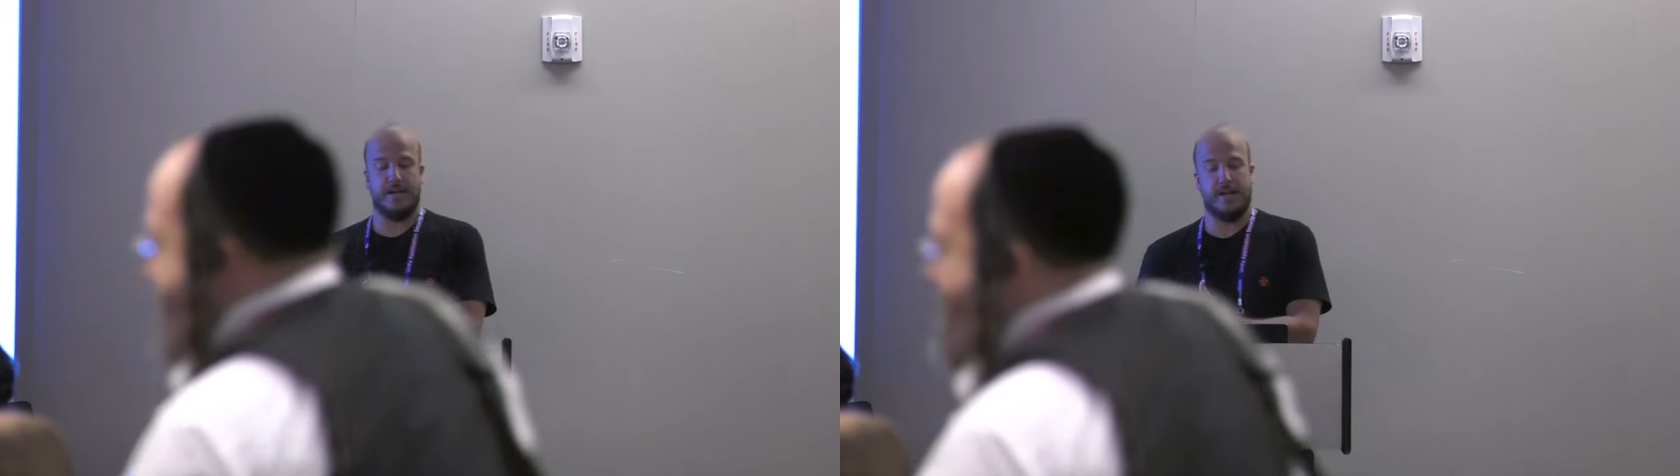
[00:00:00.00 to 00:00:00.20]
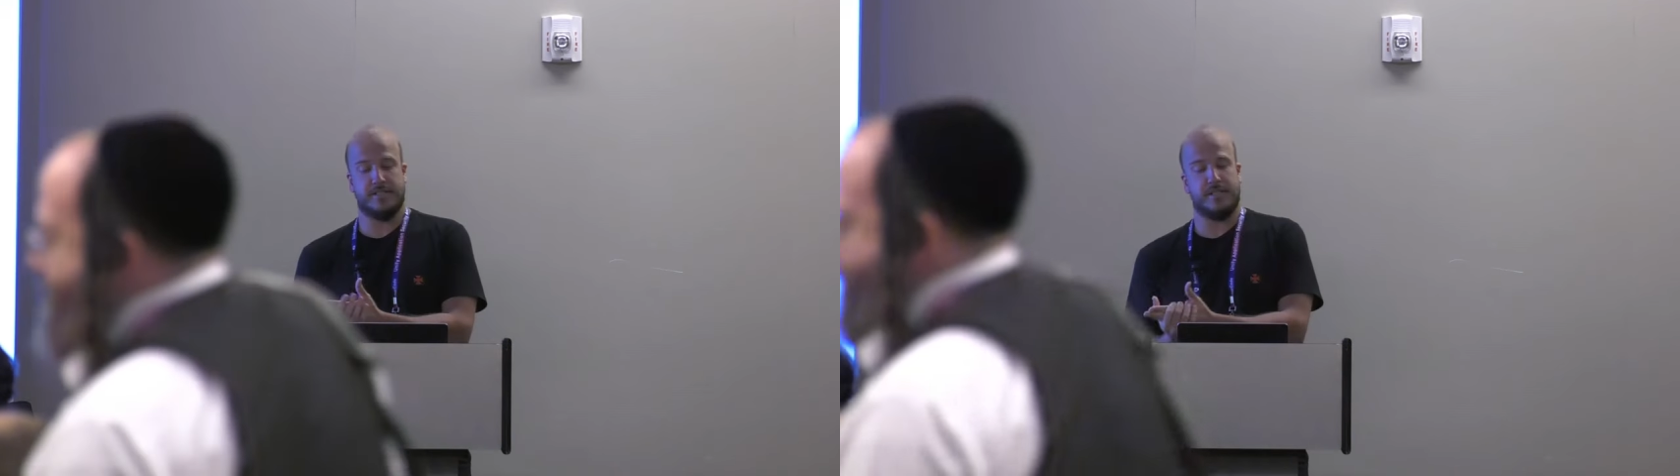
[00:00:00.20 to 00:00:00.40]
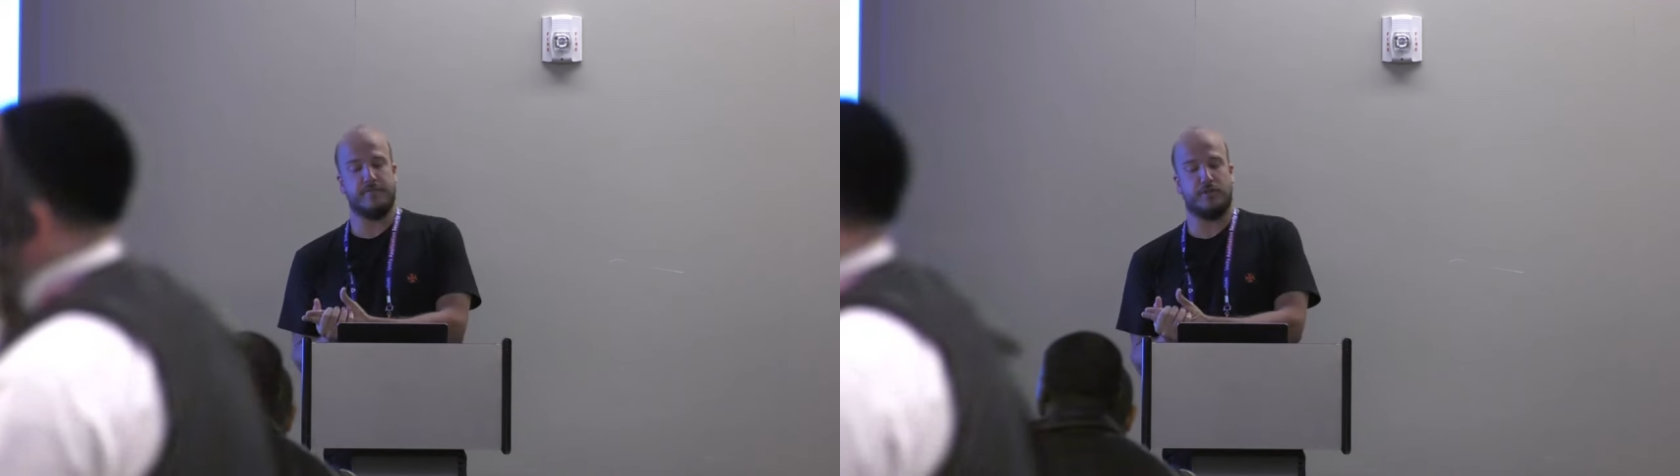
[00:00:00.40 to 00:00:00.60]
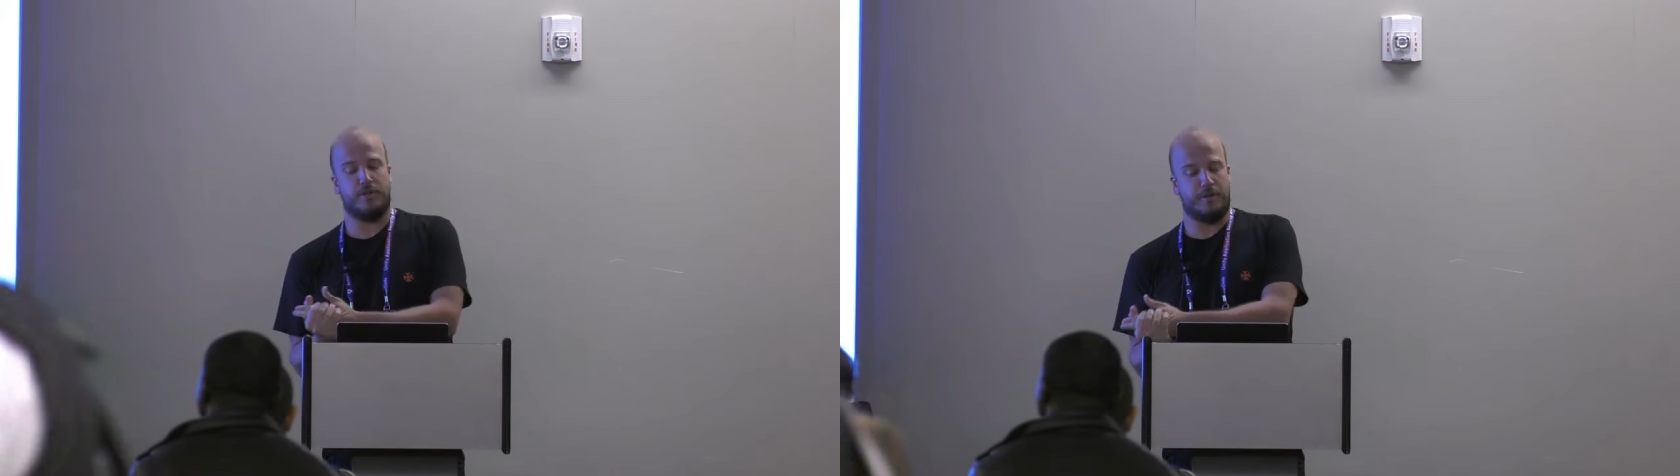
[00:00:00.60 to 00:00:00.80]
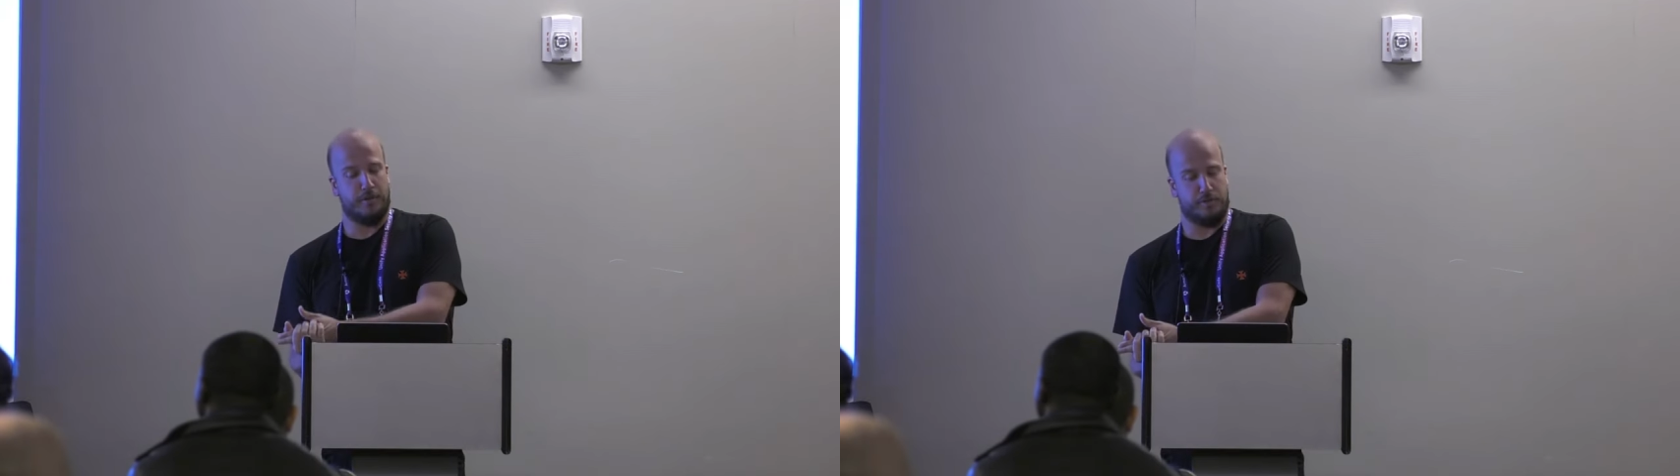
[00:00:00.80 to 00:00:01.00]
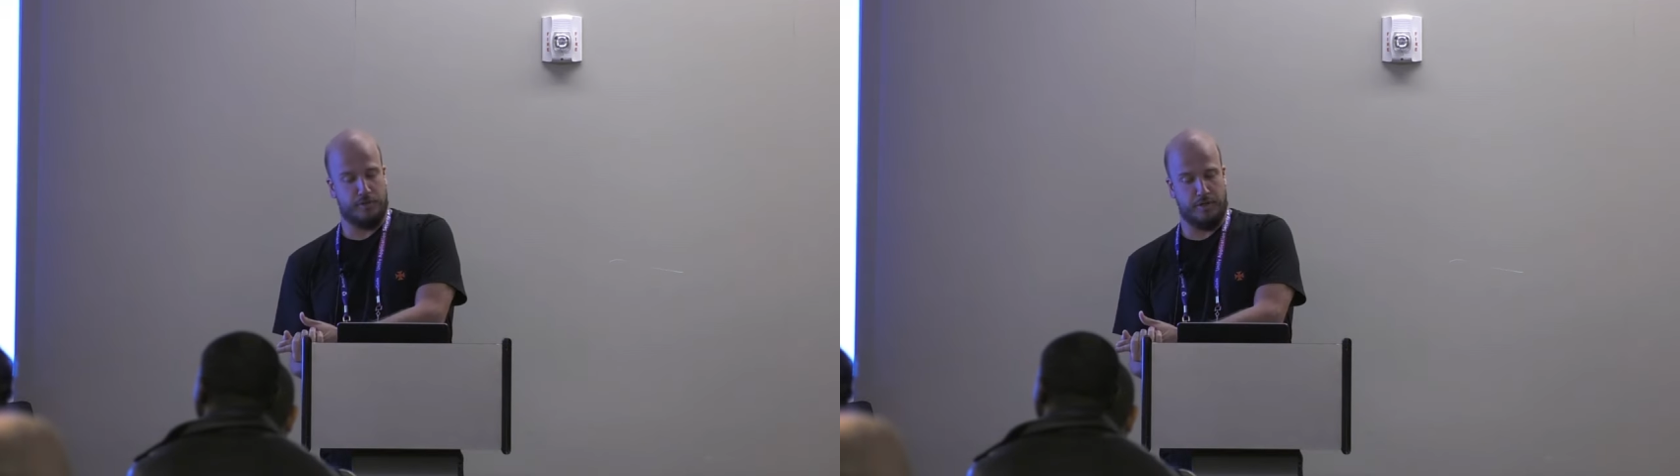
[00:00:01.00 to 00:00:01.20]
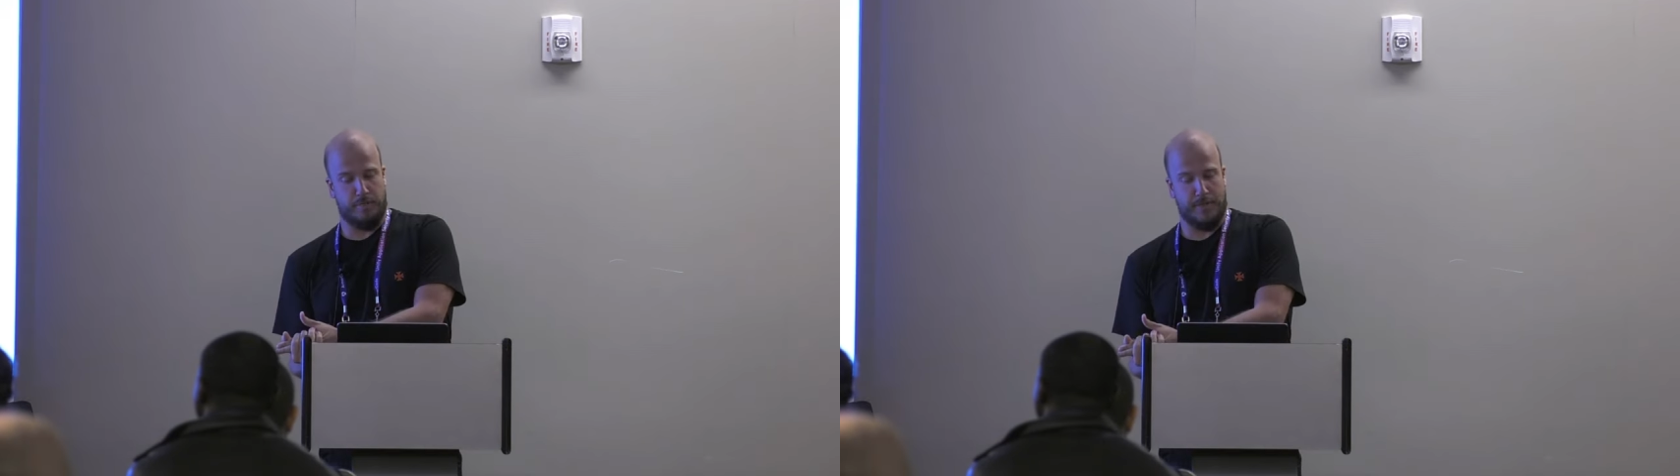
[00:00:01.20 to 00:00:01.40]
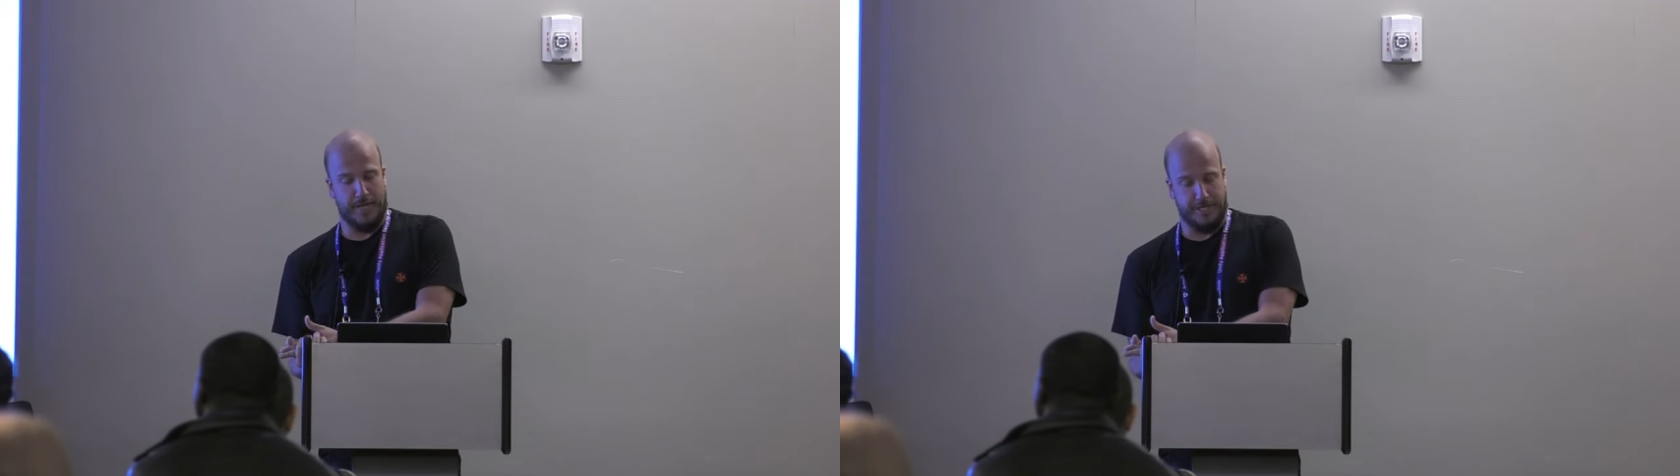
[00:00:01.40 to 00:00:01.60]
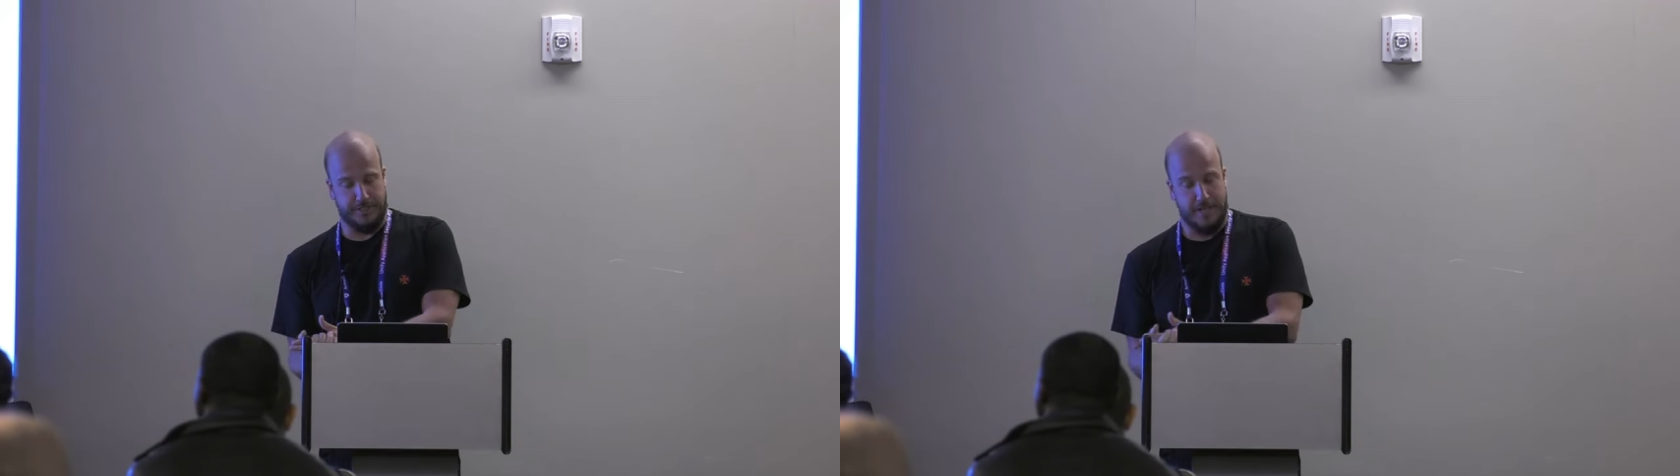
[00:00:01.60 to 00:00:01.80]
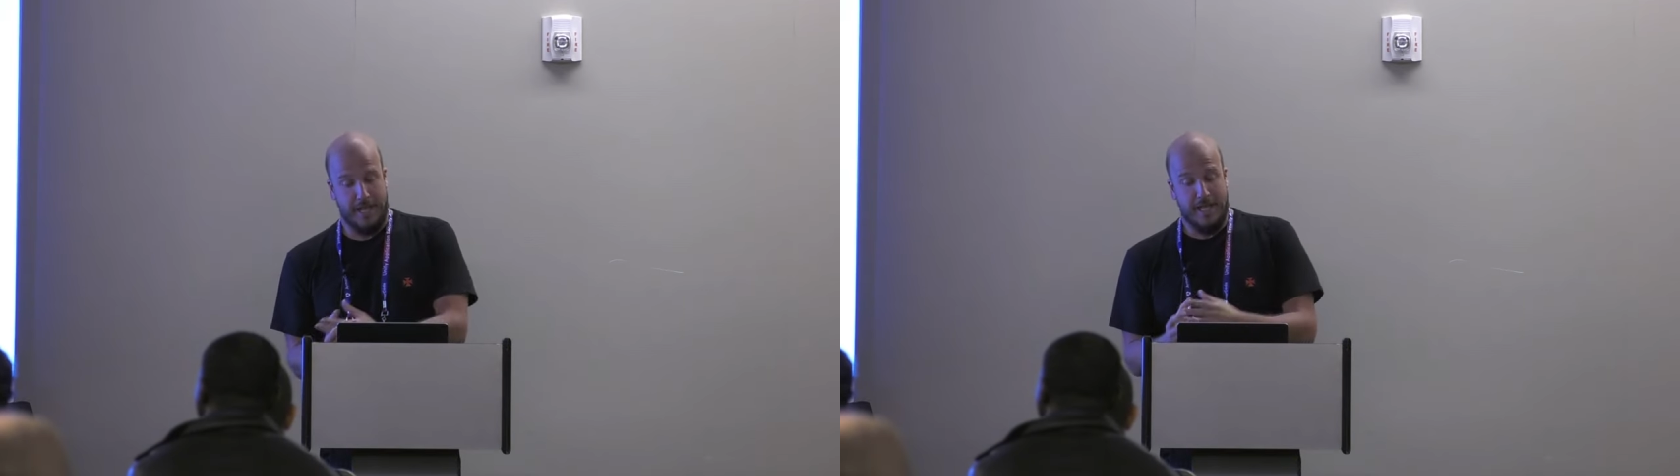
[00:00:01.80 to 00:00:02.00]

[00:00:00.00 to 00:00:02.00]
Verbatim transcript: are active on, on your application.